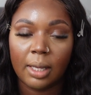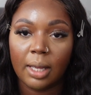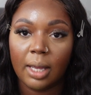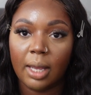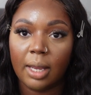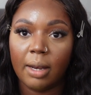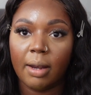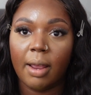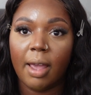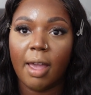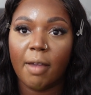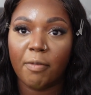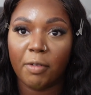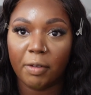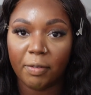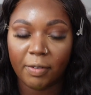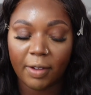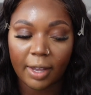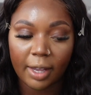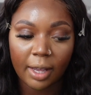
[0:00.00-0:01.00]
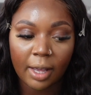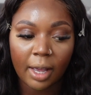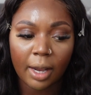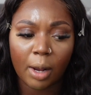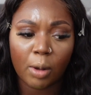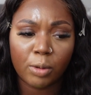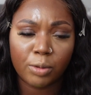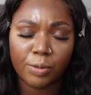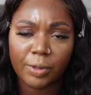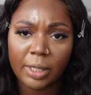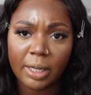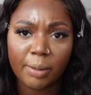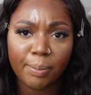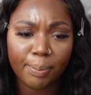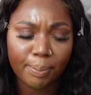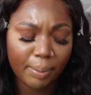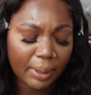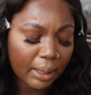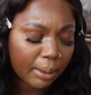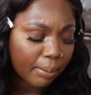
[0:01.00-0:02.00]
in everything, and I was really
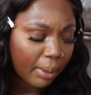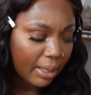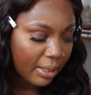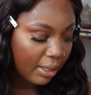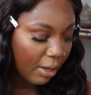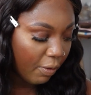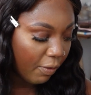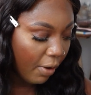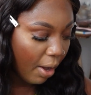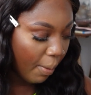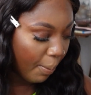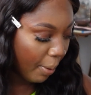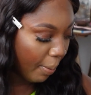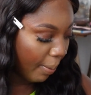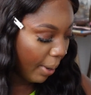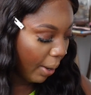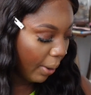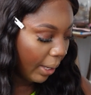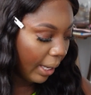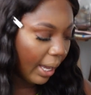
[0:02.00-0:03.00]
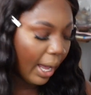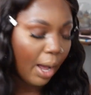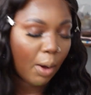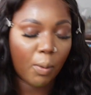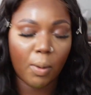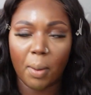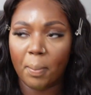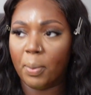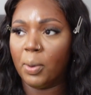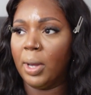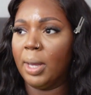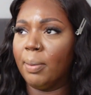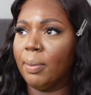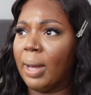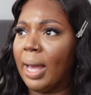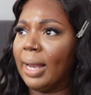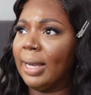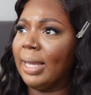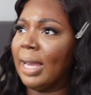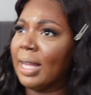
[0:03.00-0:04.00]
beating myself up about it at one point.
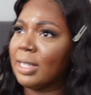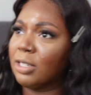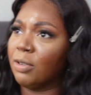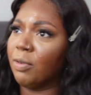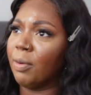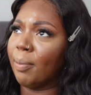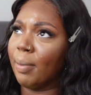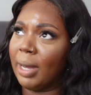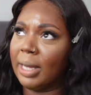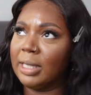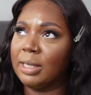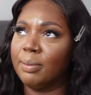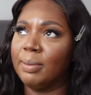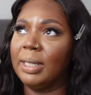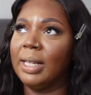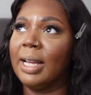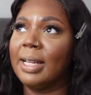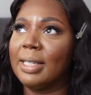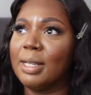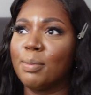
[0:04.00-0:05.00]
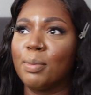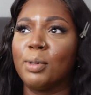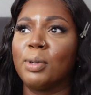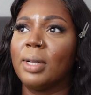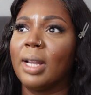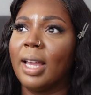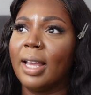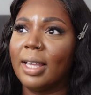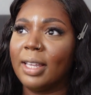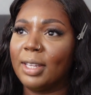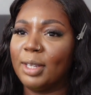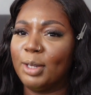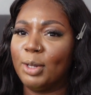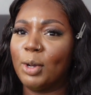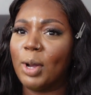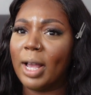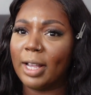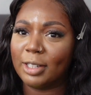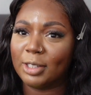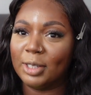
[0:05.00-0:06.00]
But Ali had to remind me, like, Deborah, like,
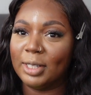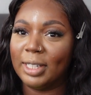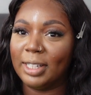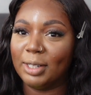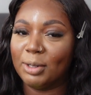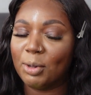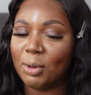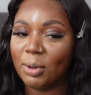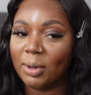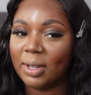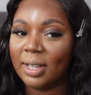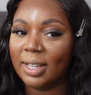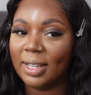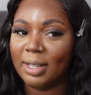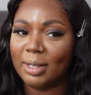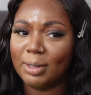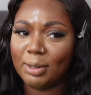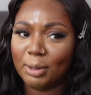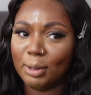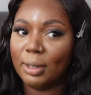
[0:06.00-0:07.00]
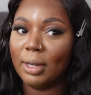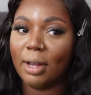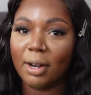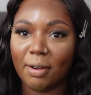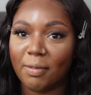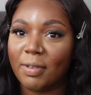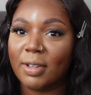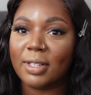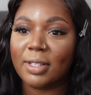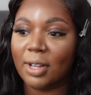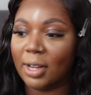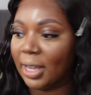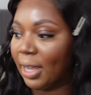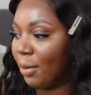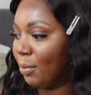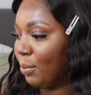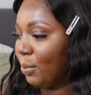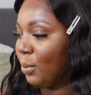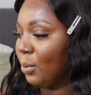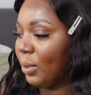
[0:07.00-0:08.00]
you're actually not, none of us are
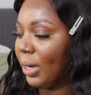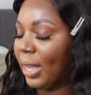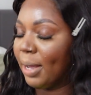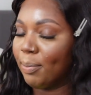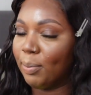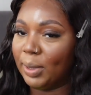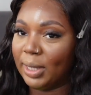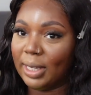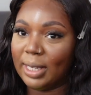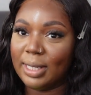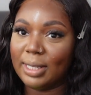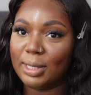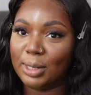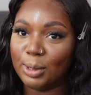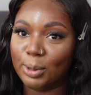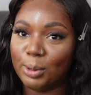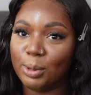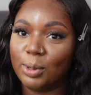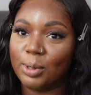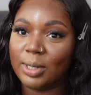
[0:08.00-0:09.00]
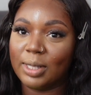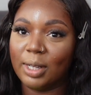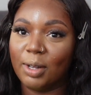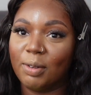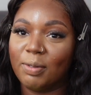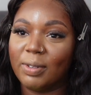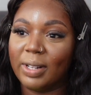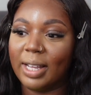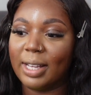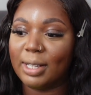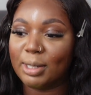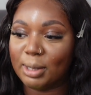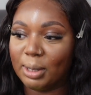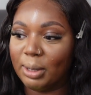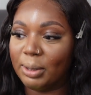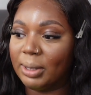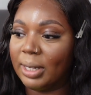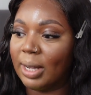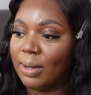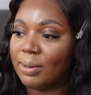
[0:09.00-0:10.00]
capable, like, be easy on yourself, like,
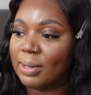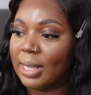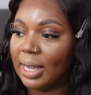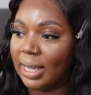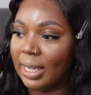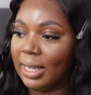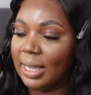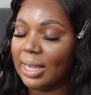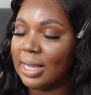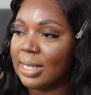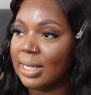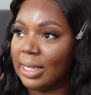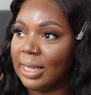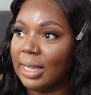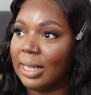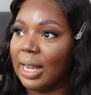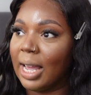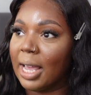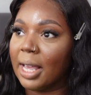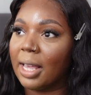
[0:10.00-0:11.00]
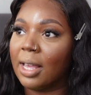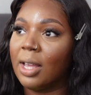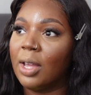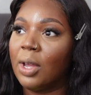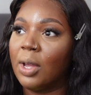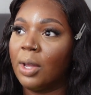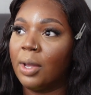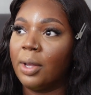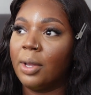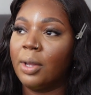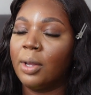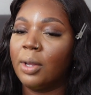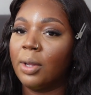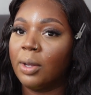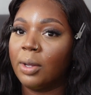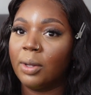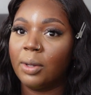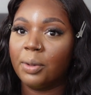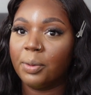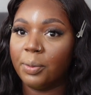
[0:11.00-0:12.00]
slow down, take it easy, like,
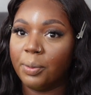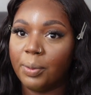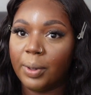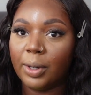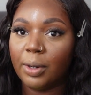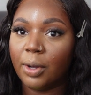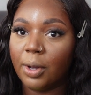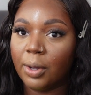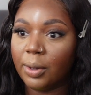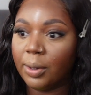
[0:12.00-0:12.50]
we're not